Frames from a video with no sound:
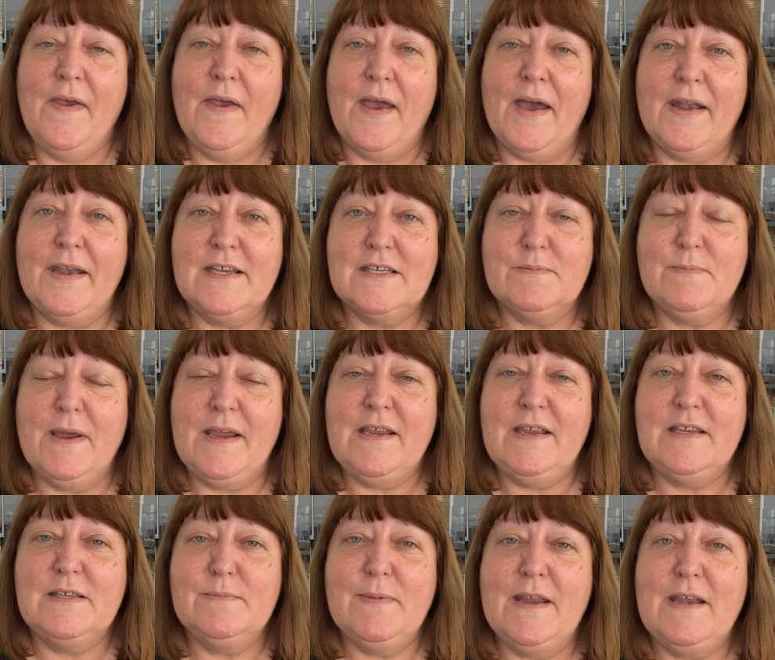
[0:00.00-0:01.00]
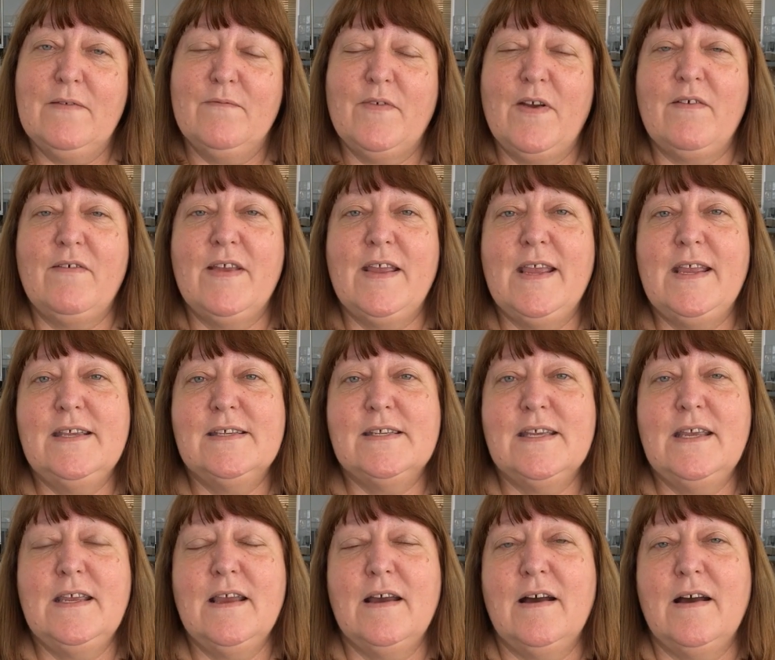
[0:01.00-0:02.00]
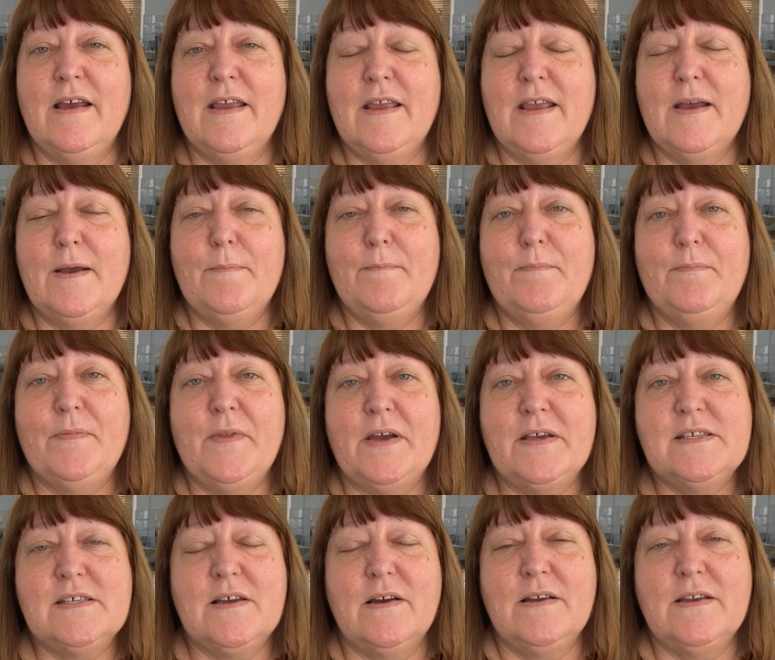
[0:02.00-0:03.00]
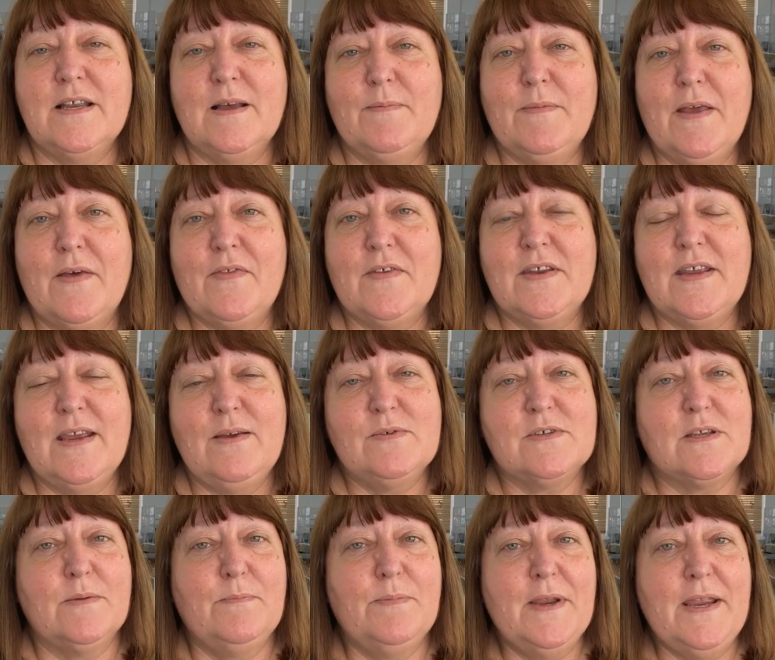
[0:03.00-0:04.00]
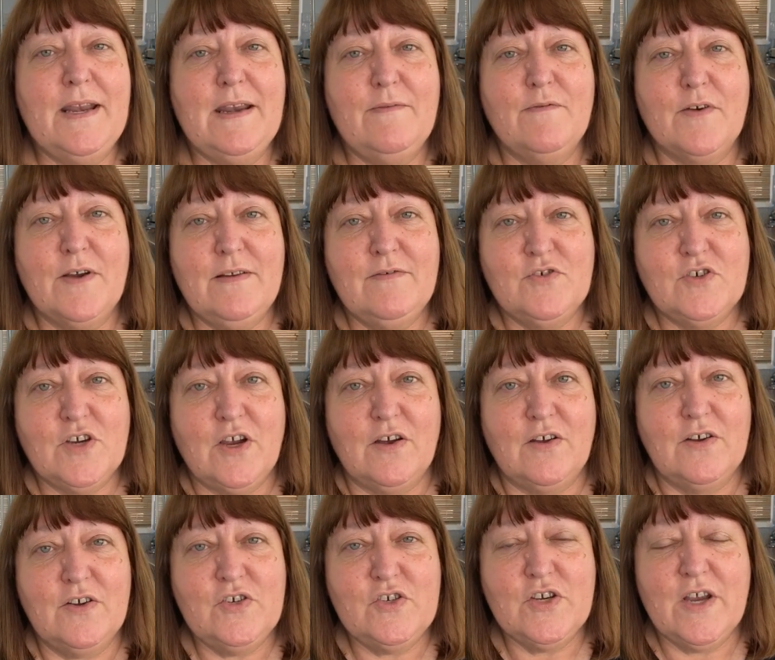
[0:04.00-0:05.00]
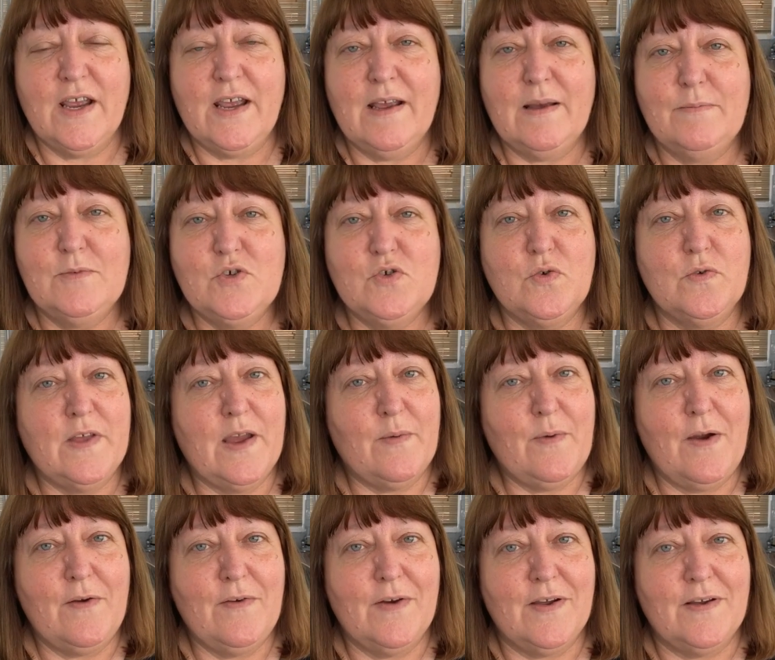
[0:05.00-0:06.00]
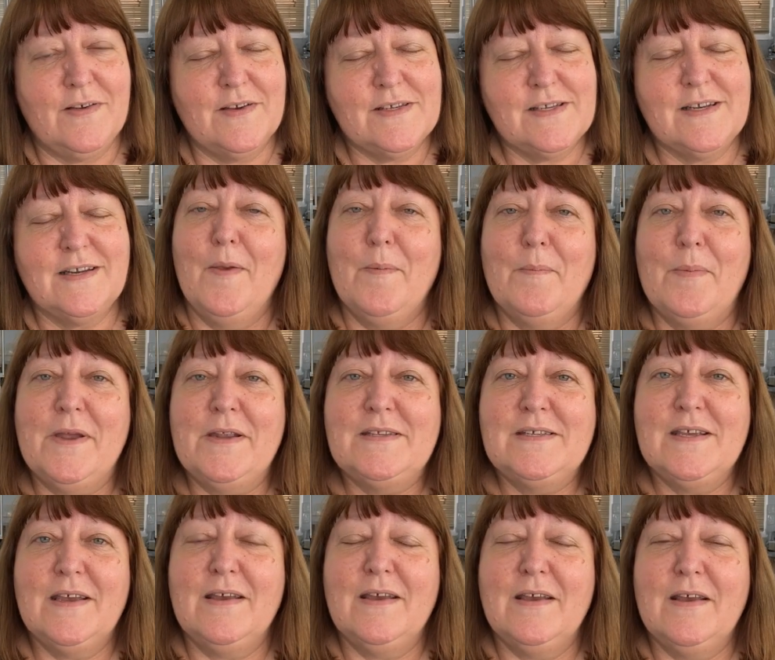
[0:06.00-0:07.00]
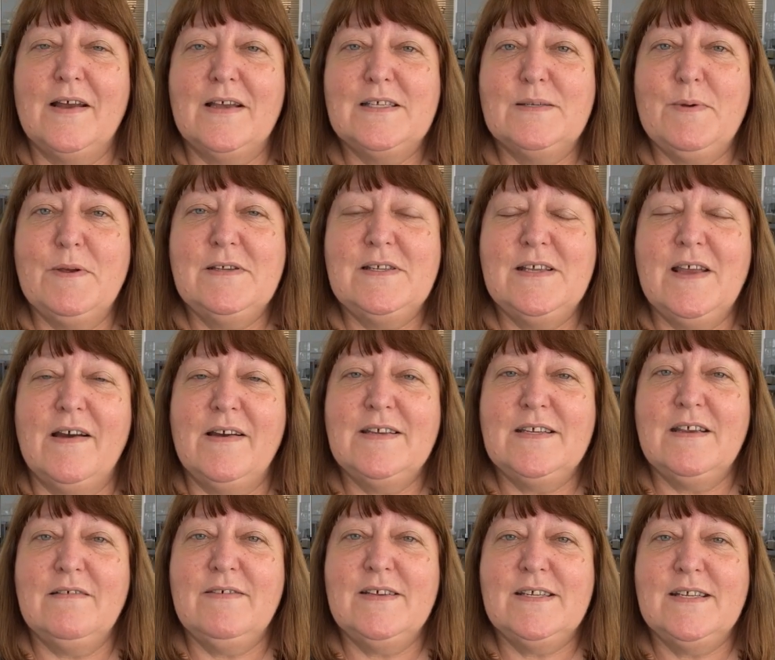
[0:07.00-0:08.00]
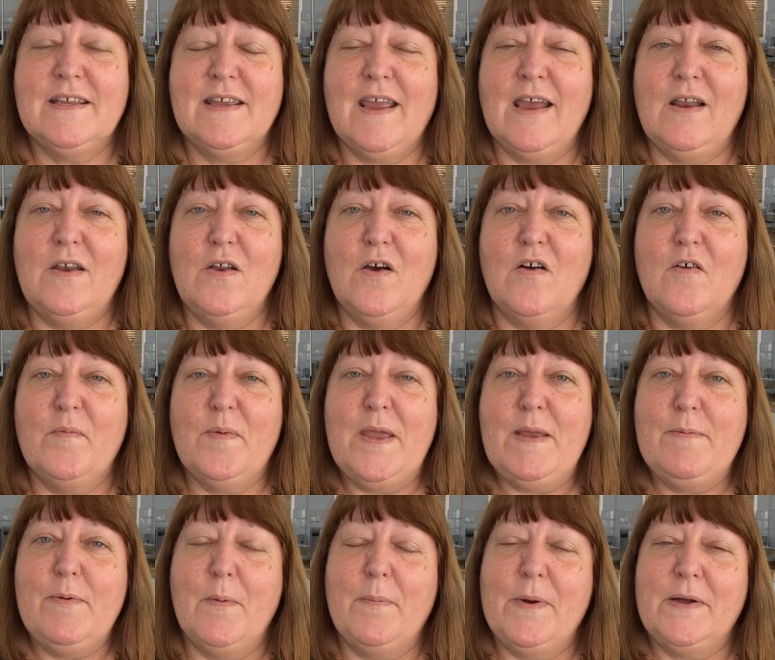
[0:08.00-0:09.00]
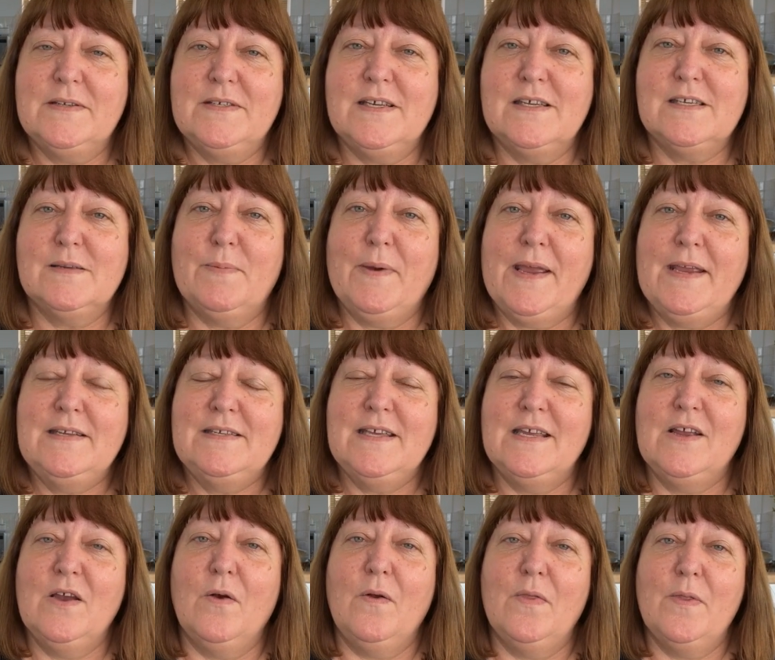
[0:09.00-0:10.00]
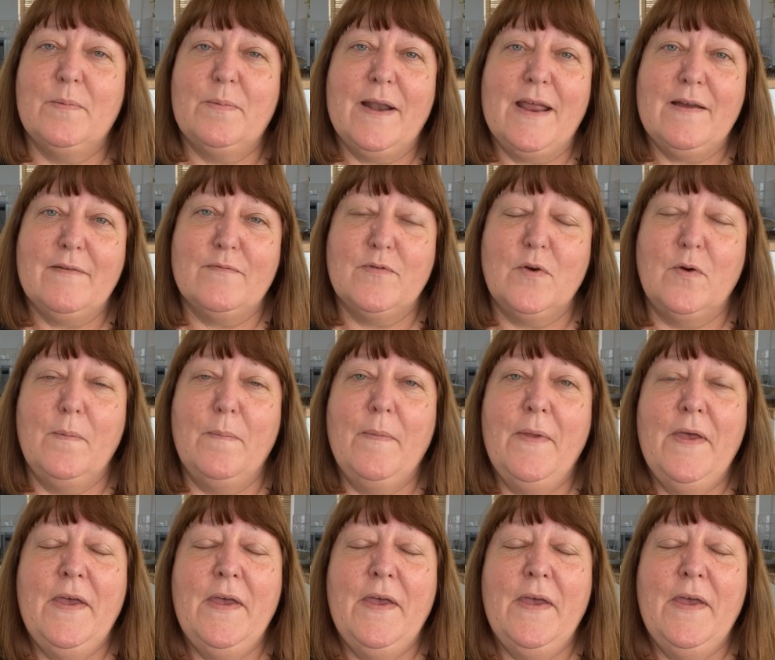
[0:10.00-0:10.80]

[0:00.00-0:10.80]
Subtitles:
And he's made it very easy. I signed up the other day. It was completely free of charge. I'm sure that won't last. But I suppose the idea is to get a lot of people participating on the platform,